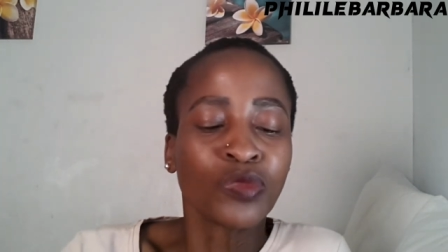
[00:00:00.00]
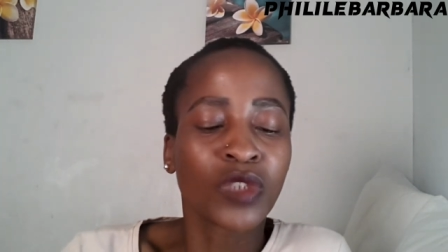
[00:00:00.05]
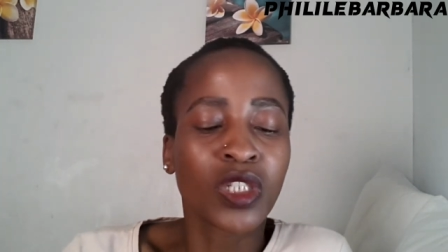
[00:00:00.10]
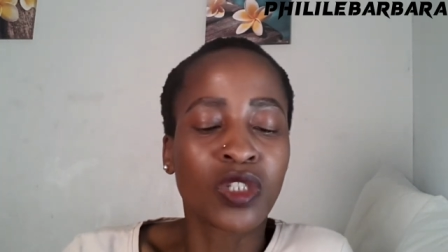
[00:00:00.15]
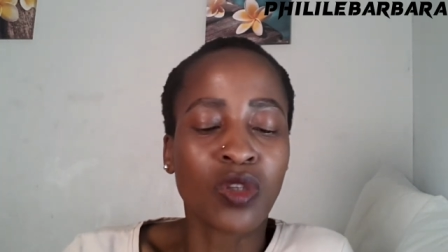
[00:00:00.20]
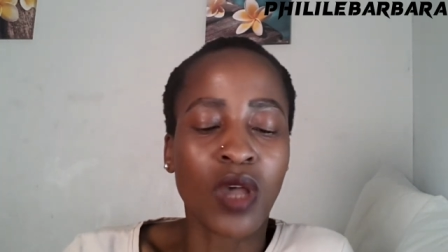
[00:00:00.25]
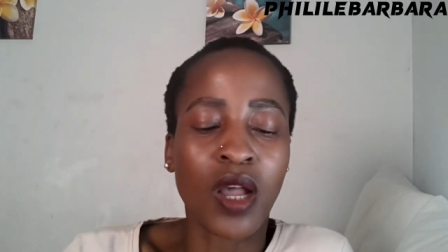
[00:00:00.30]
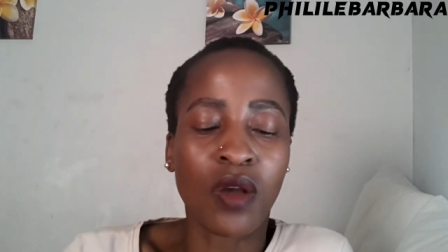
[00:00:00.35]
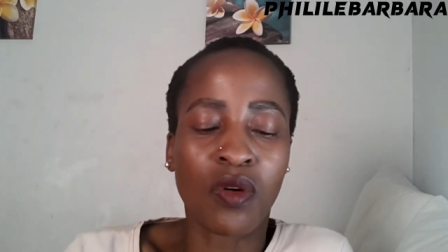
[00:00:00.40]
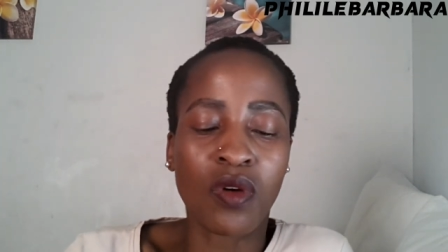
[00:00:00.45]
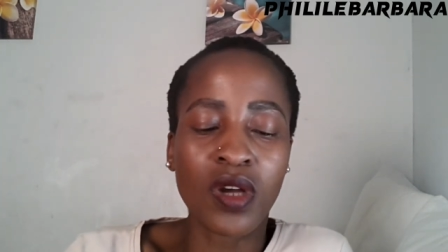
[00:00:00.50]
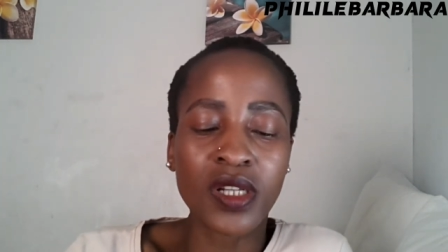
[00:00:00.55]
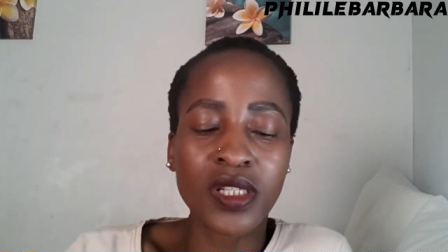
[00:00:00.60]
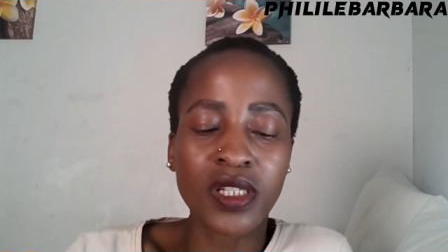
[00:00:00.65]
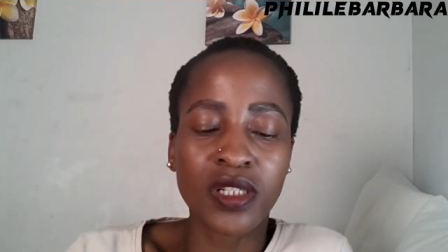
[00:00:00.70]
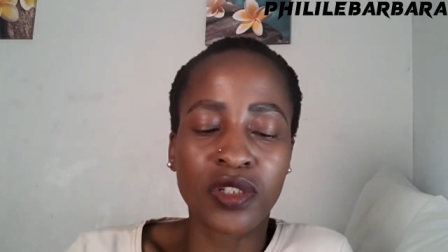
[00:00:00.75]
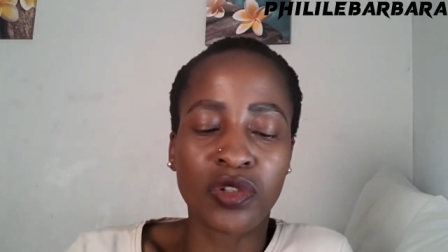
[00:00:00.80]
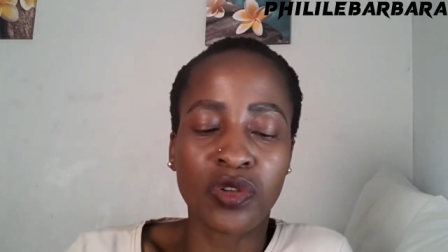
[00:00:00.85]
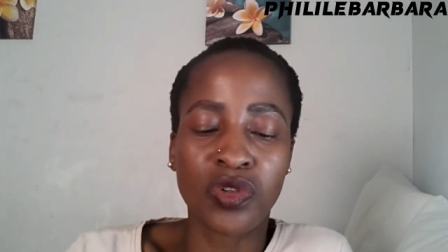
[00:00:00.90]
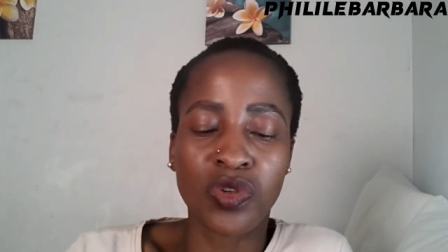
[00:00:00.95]
so
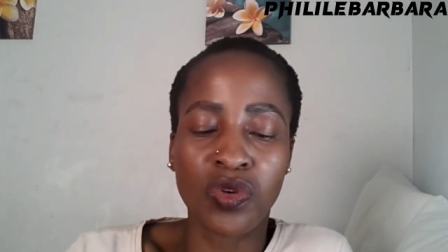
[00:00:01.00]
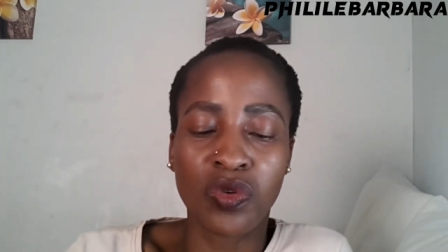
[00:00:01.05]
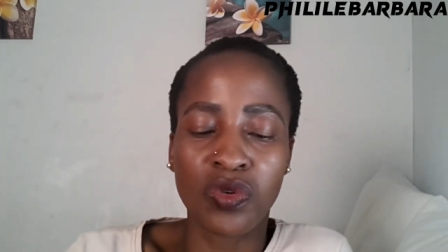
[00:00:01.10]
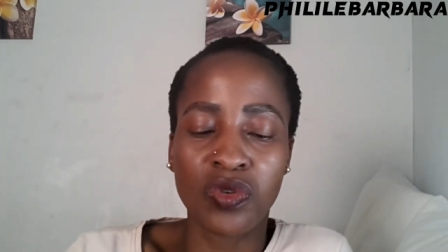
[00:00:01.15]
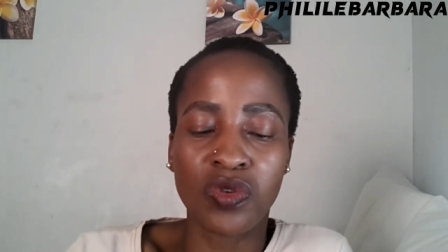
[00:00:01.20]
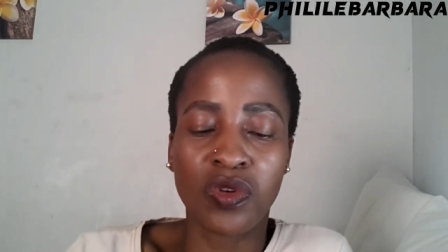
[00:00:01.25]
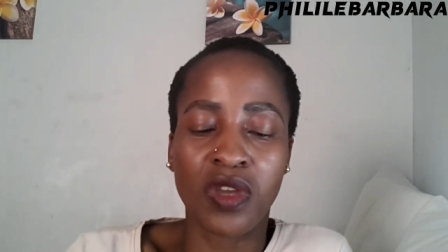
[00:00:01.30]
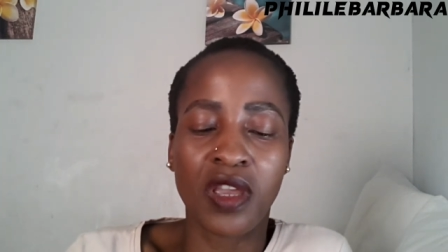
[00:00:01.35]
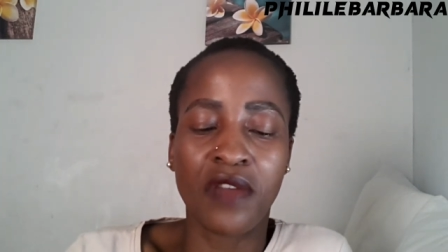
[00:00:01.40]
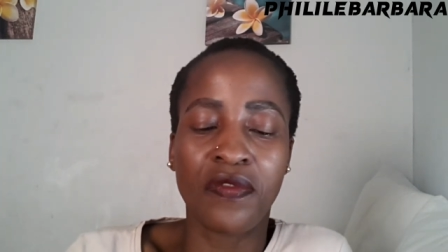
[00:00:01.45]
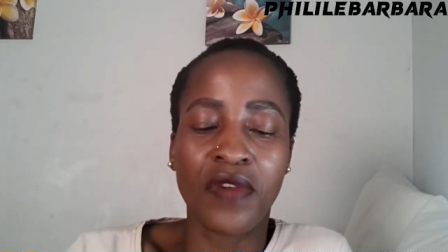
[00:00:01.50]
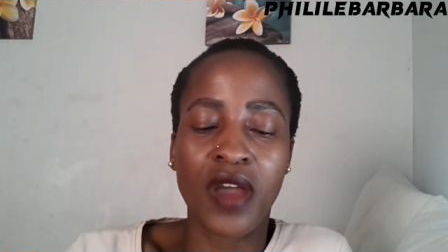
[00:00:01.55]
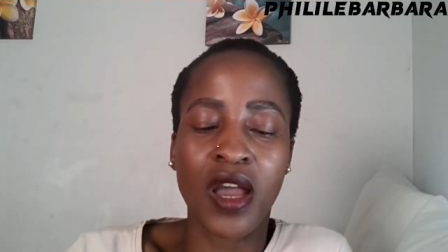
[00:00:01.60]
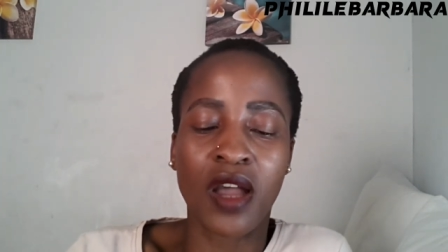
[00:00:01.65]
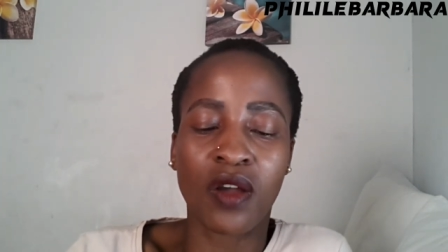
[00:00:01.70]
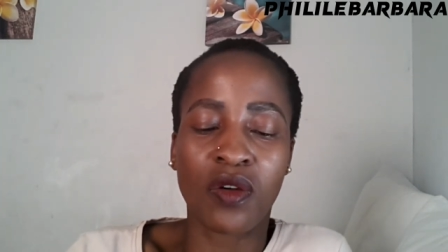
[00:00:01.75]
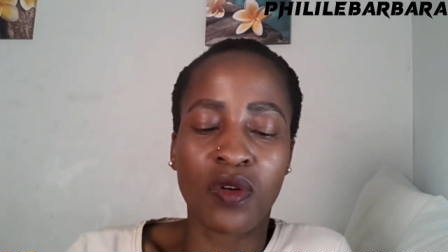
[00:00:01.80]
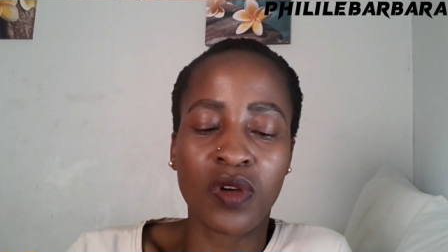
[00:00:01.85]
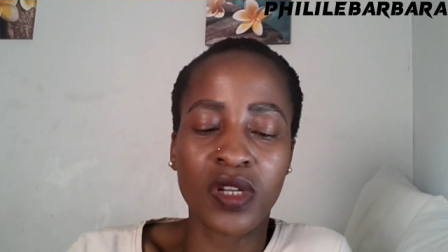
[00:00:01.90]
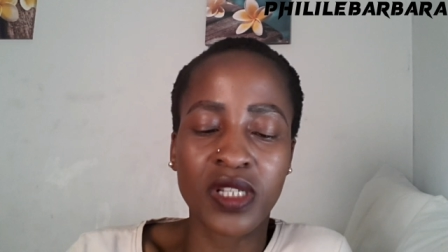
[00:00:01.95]
according to you, you have
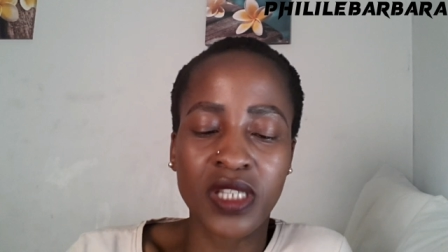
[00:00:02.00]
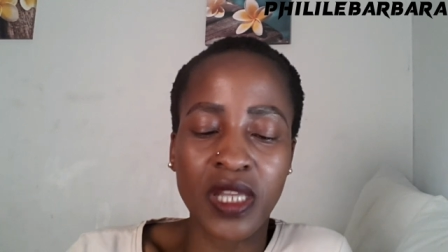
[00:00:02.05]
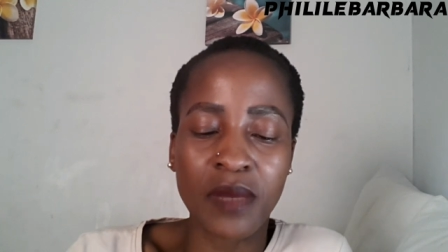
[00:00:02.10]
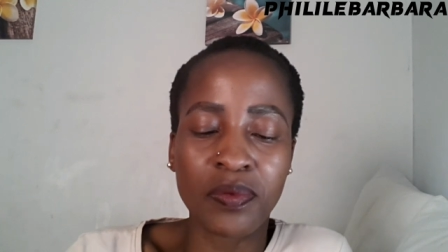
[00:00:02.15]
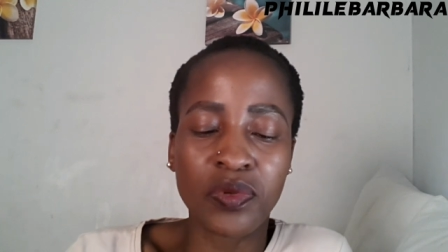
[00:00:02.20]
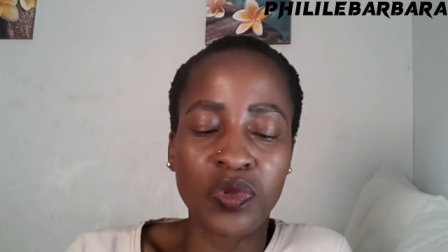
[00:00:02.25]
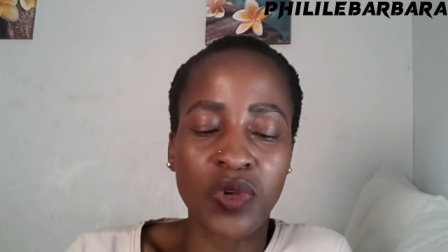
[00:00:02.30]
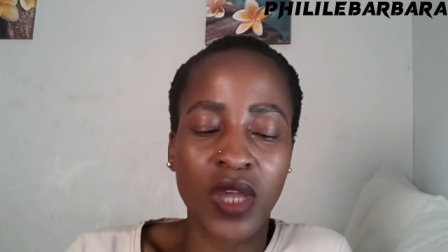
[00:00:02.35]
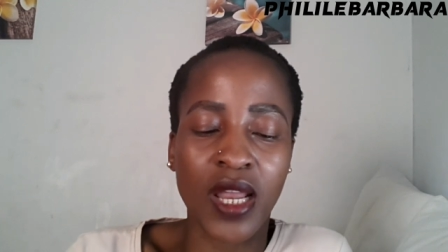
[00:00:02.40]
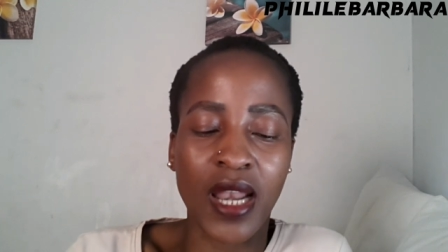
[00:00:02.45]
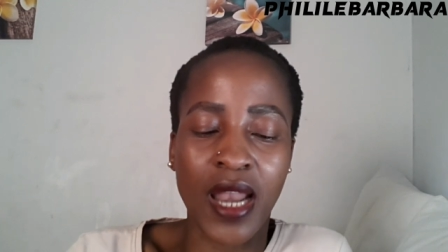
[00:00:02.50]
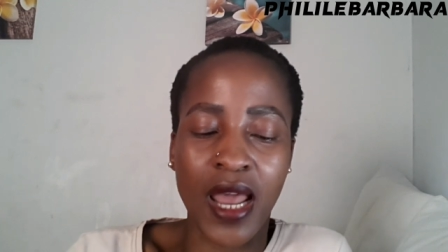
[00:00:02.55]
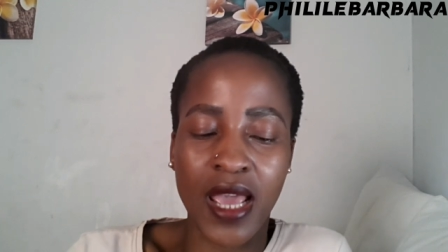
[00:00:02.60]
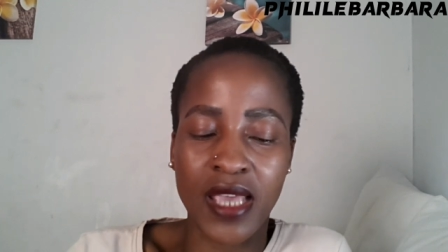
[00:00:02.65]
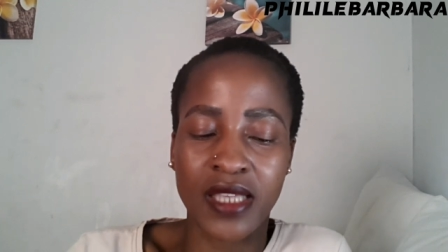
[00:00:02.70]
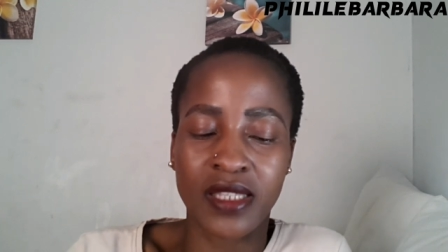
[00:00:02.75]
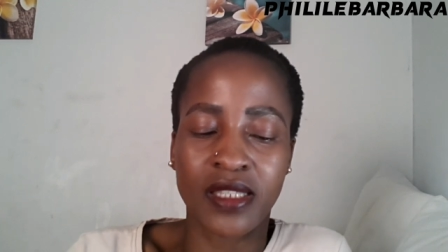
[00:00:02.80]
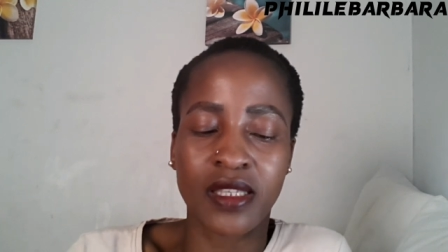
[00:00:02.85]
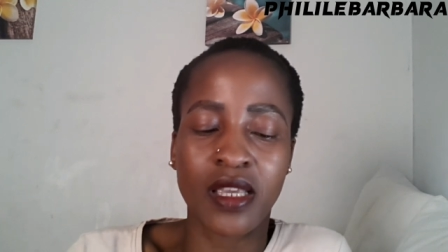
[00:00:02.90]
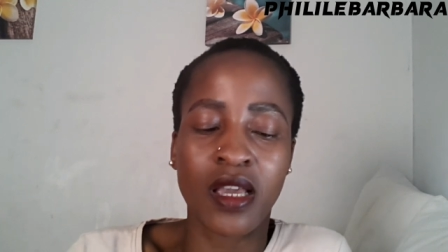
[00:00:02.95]
uh,
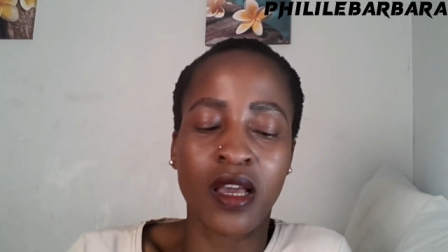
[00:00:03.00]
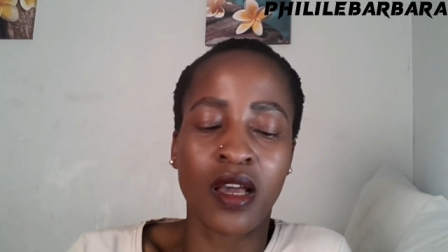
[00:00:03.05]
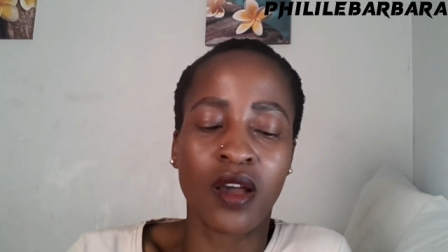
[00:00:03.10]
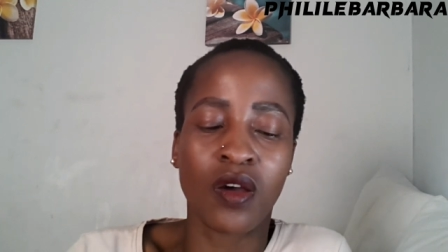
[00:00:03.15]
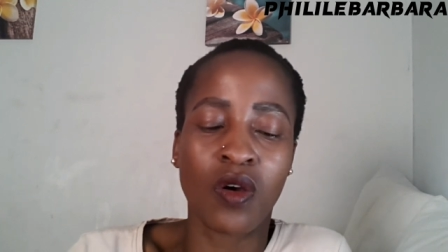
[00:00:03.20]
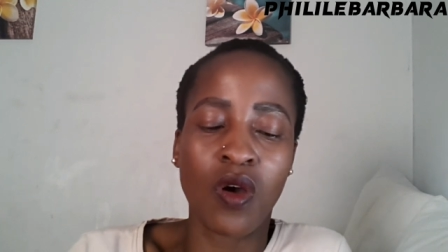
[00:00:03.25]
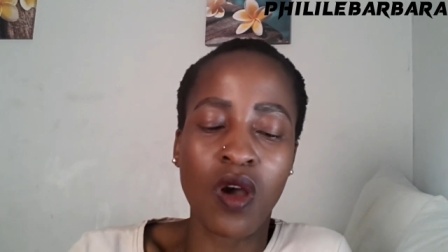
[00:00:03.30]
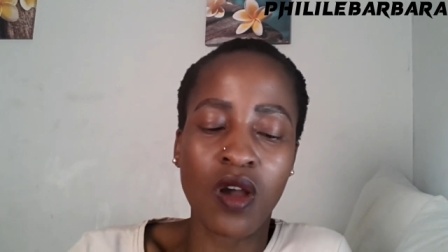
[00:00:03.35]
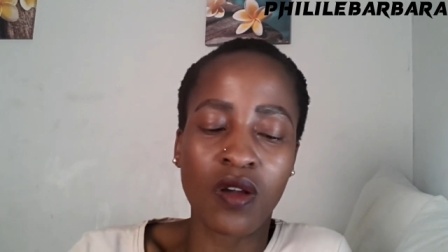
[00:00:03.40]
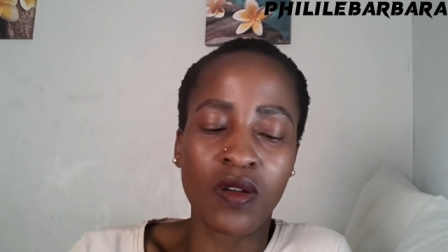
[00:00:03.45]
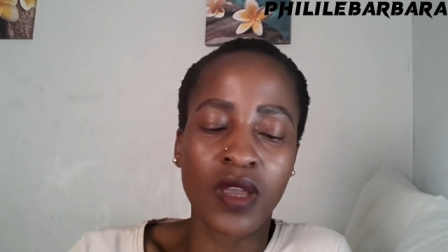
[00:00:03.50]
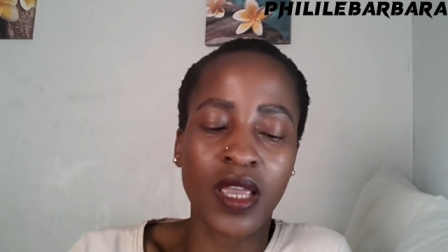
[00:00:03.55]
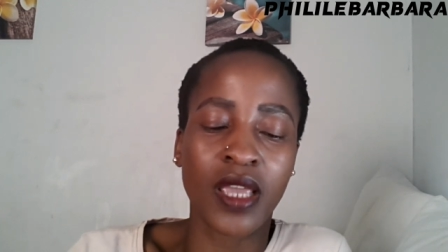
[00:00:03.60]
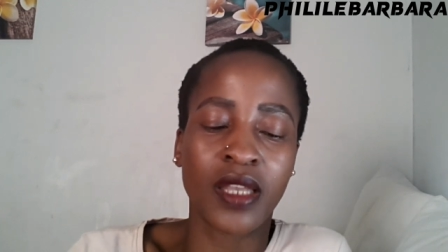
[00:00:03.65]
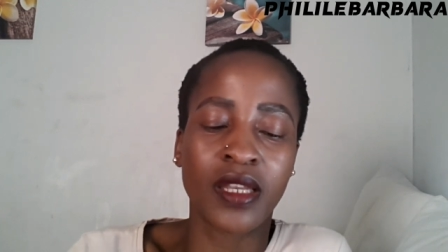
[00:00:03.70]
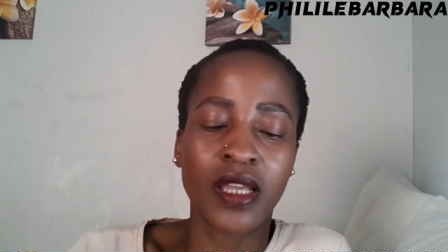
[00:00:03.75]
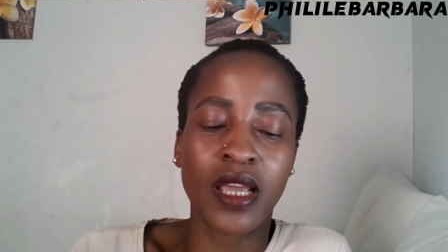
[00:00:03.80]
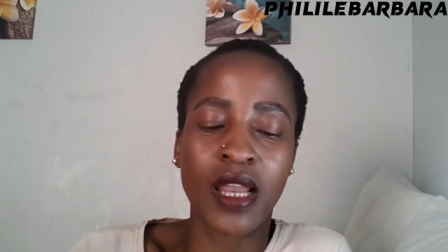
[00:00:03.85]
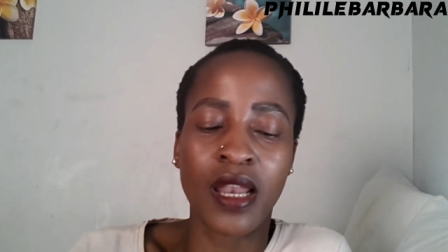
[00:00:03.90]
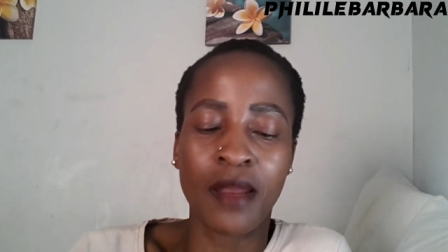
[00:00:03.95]
conceptualized a hawk
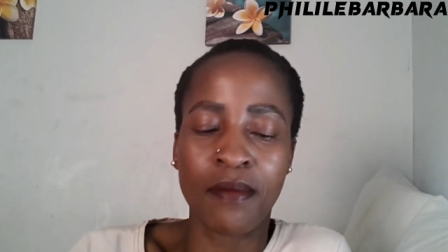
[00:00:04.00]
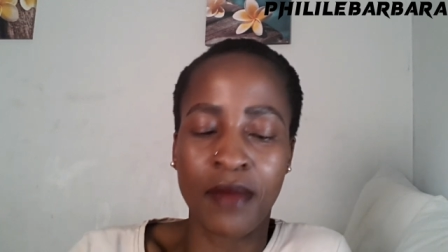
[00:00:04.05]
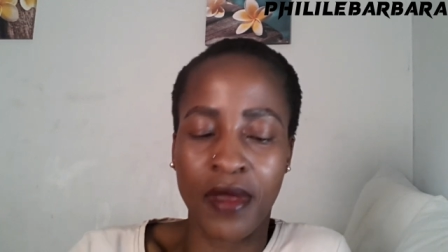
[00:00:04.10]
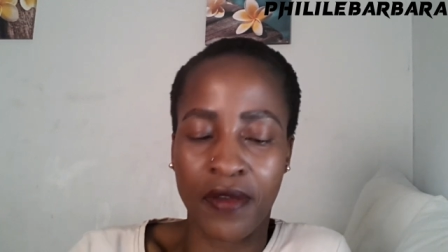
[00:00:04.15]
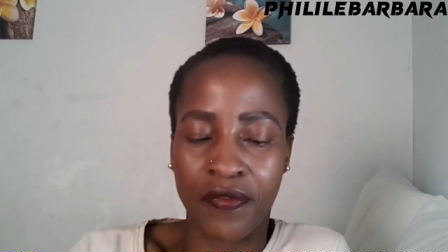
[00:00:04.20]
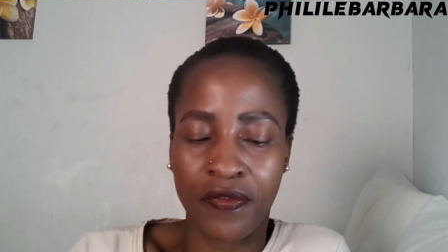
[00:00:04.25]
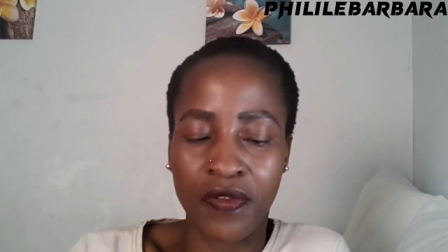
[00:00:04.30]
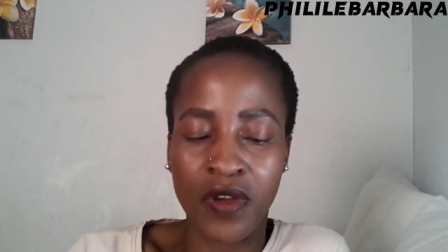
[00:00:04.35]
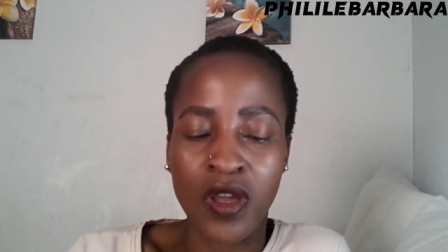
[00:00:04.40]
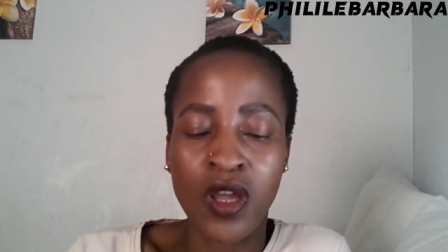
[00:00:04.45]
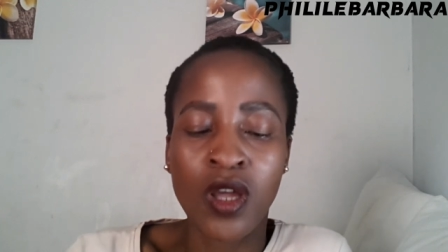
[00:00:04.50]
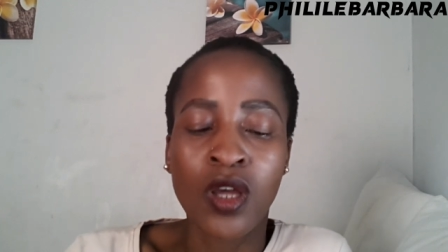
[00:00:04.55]
and LMF.